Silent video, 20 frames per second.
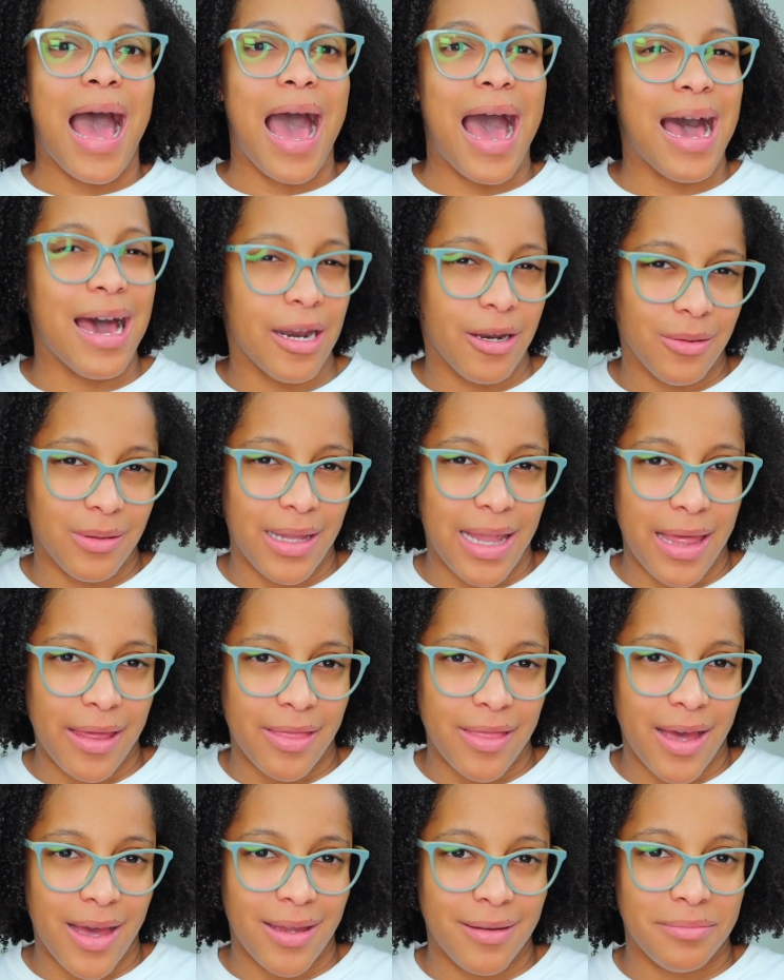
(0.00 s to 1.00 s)
I don't
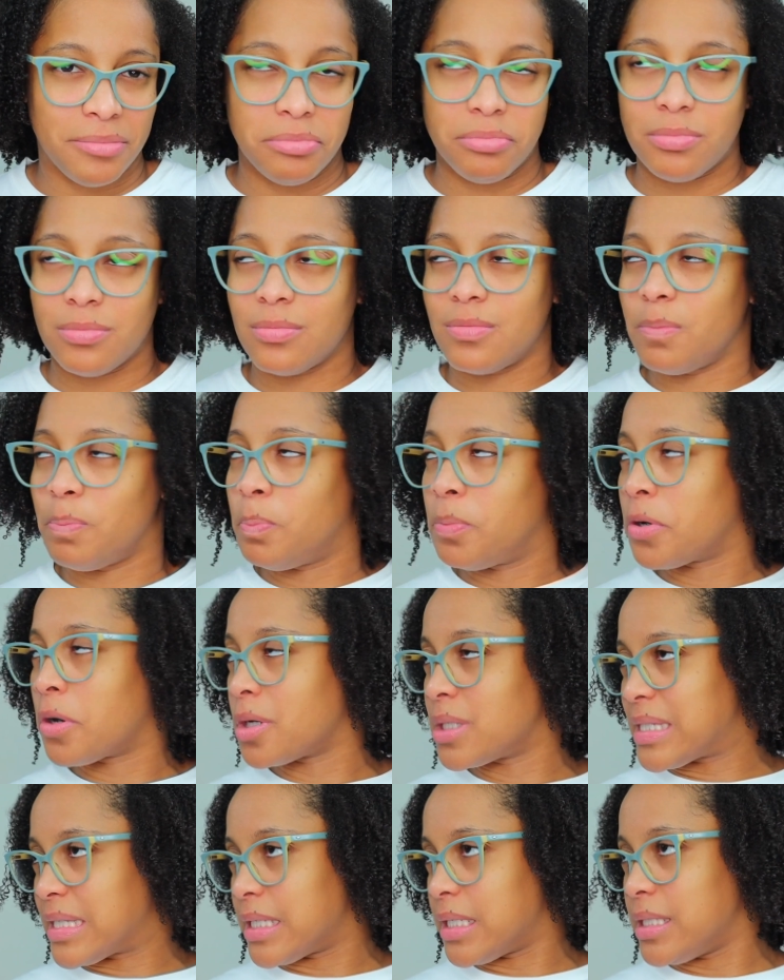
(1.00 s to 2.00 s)
like that
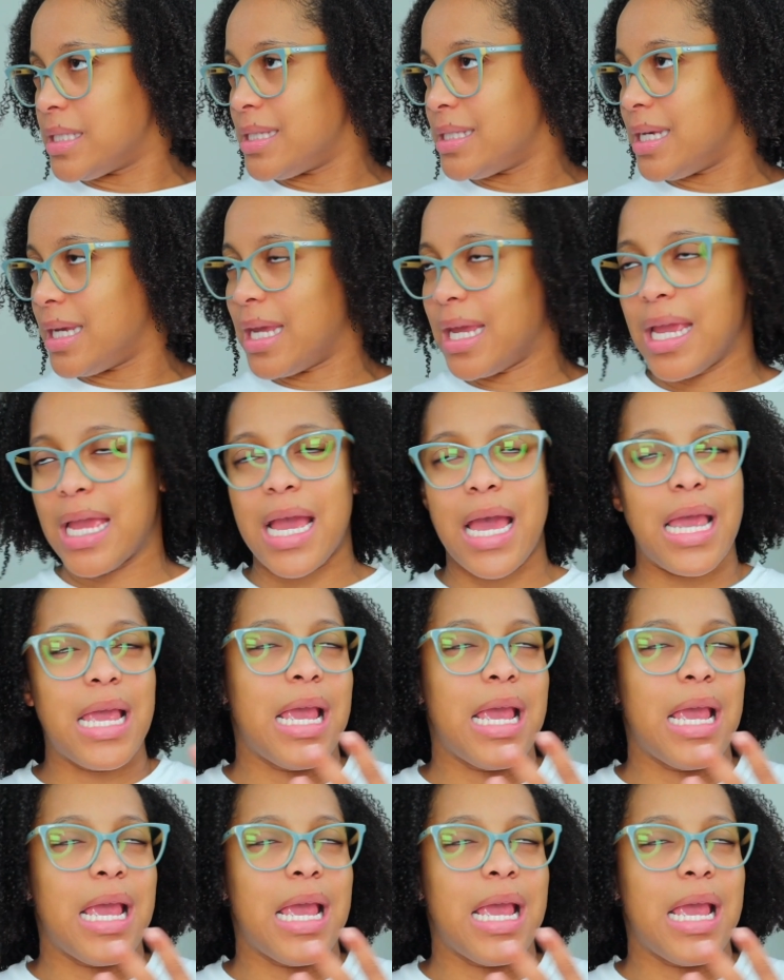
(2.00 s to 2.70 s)
personally.